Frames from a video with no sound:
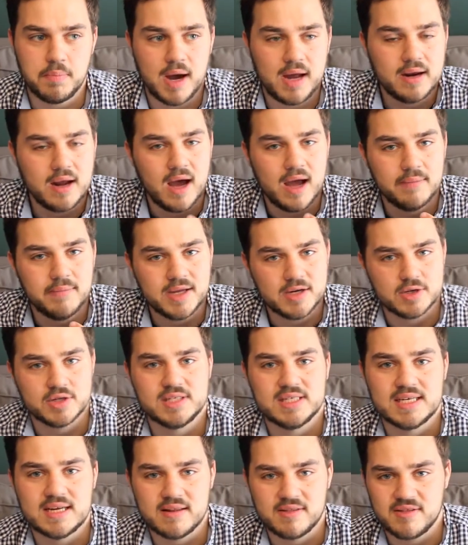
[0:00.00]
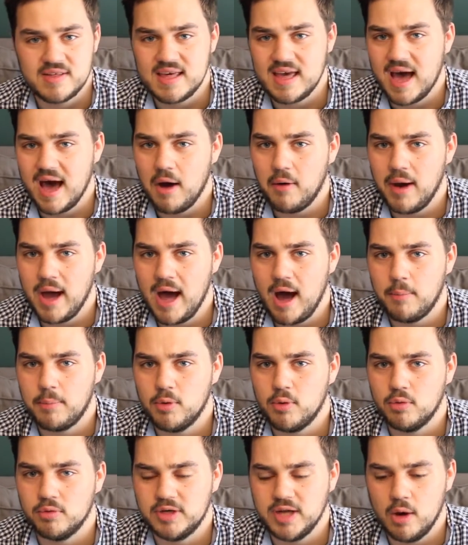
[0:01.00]
but I'm interested to see how
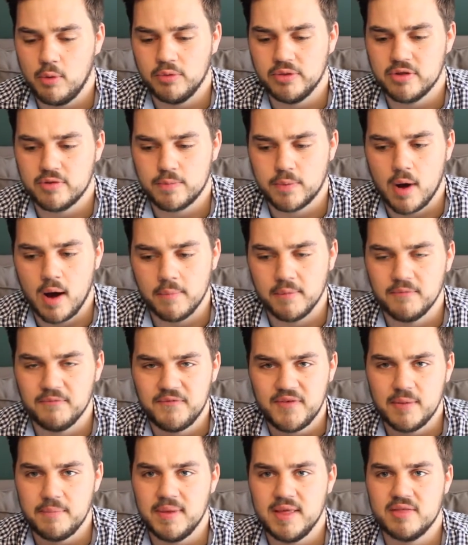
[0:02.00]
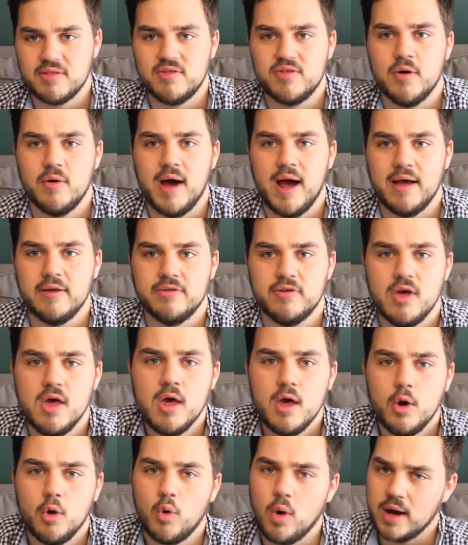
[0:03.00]
Apple dealt with this problem. Fitbit still has
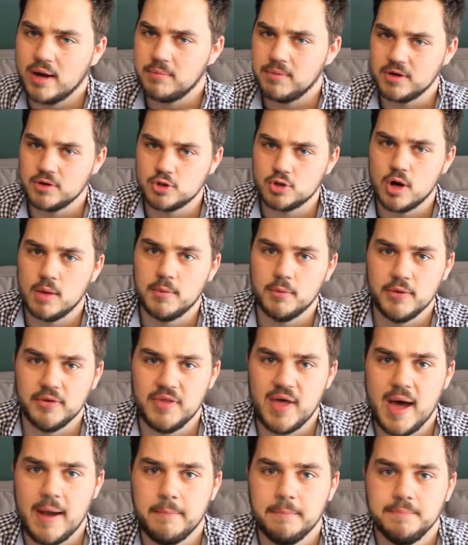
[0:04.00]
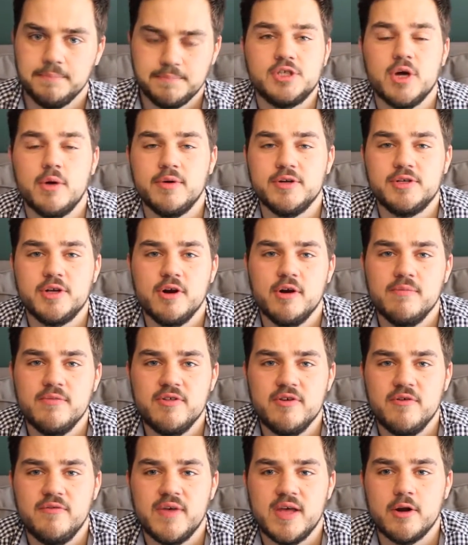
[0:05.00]
quite a bit of trouble with that. So in
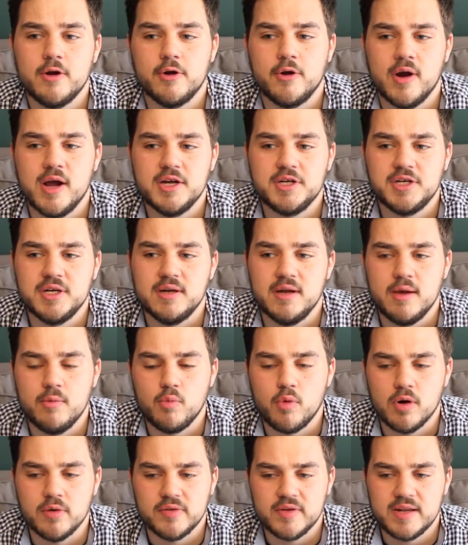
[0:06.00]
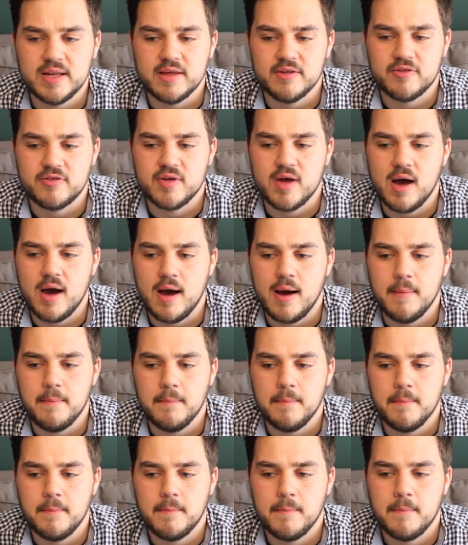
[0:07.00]
terms of integration and worthiness,
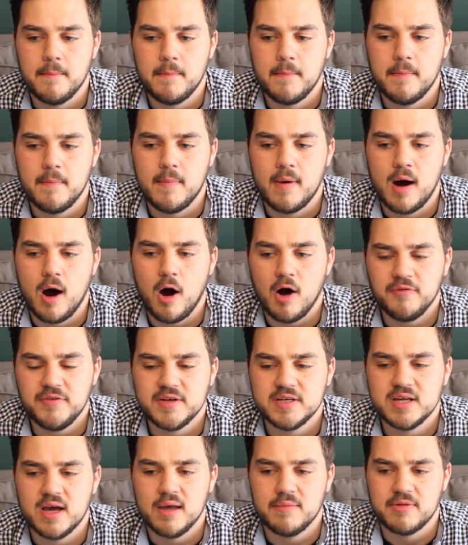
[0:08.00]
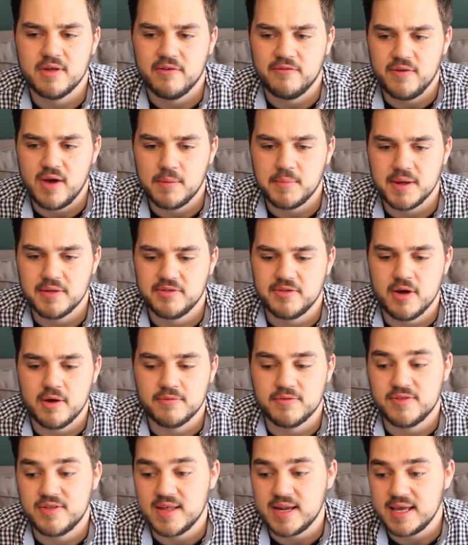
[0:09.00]
oftentimes I found
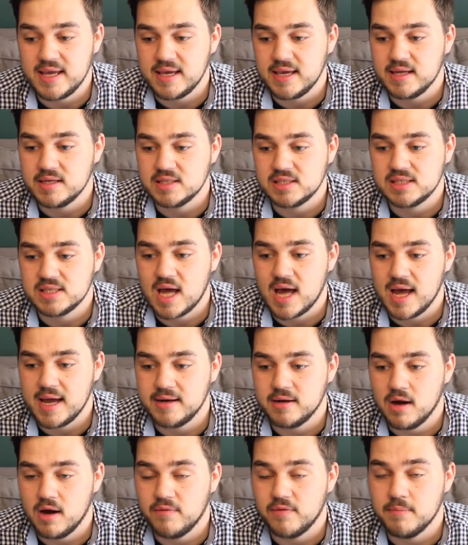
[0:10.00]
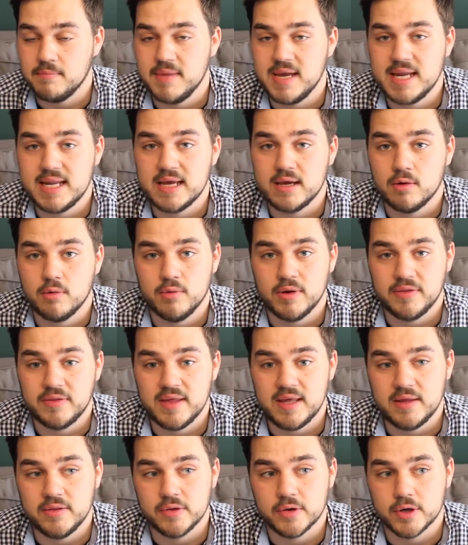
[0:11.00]
myself sitting inside of a meeting
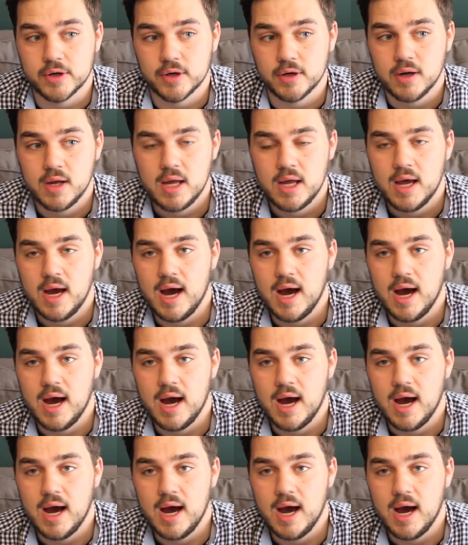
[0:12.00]
with either,